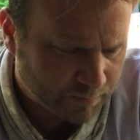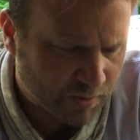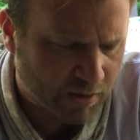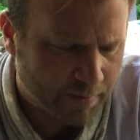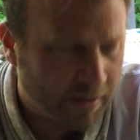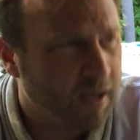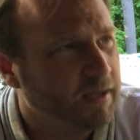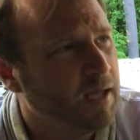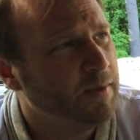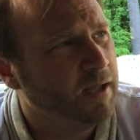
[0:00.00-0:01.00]

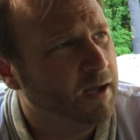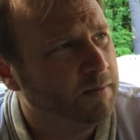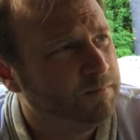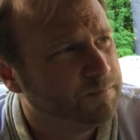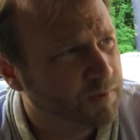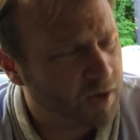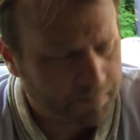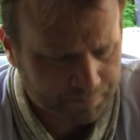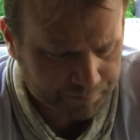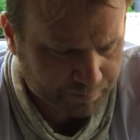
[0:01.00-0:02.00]
Gamay
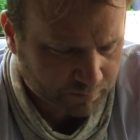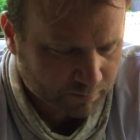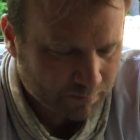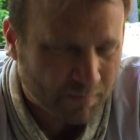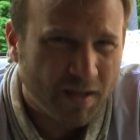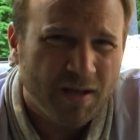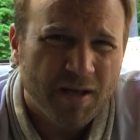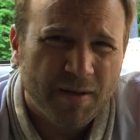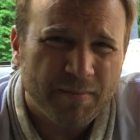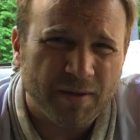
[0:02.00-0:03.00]
grape,
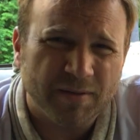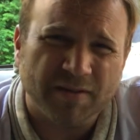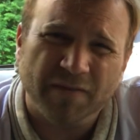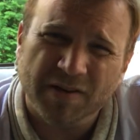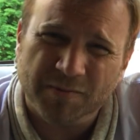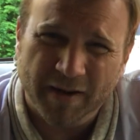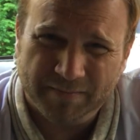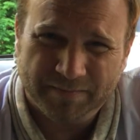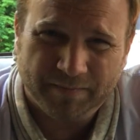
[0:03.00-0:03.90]
but it's a French wine.